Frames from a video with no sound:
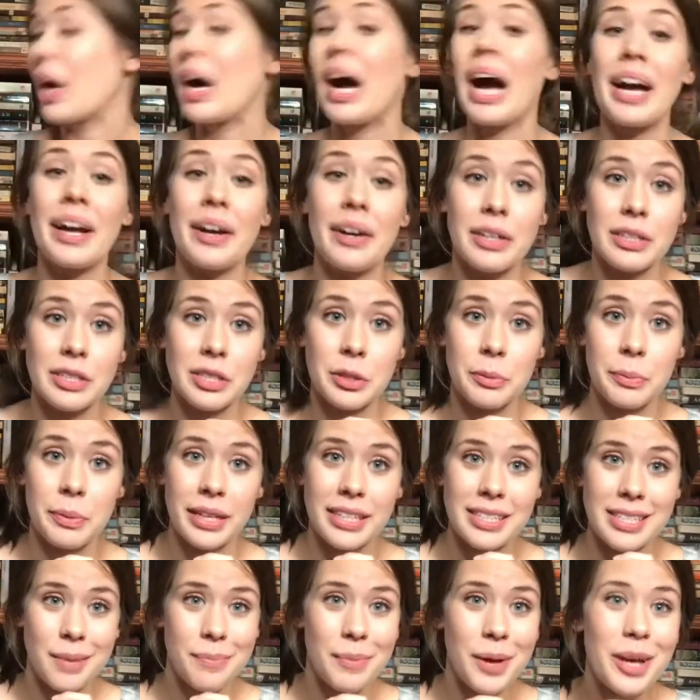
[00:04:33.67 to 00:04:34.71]
I also
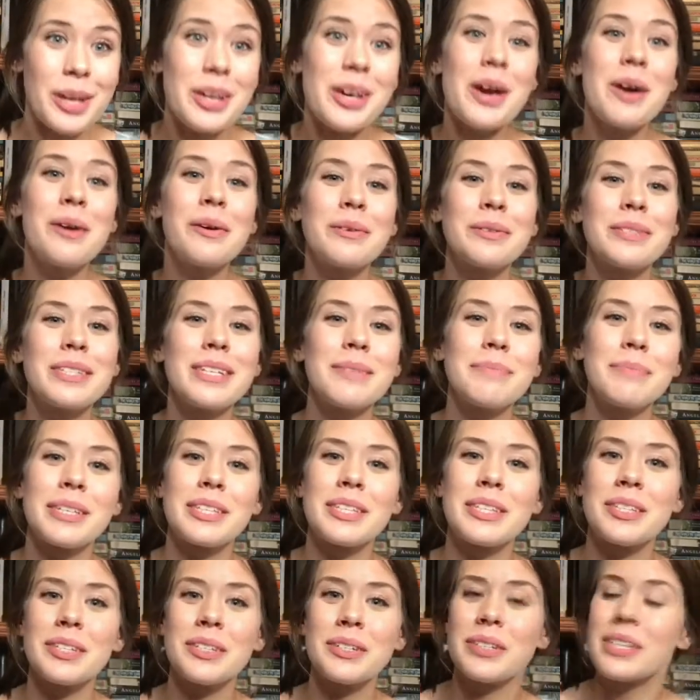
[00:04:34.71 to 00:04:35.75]
picked up A Cozy
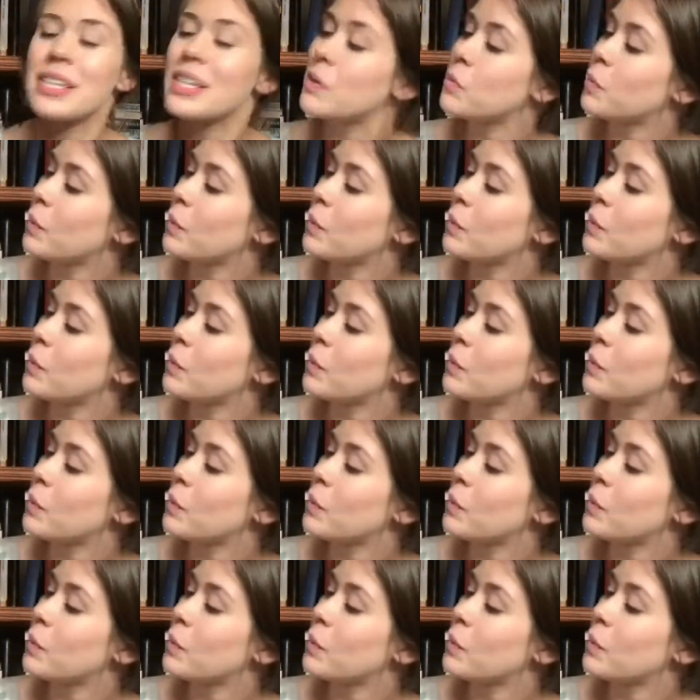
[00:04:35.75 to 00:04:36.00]
Mystery,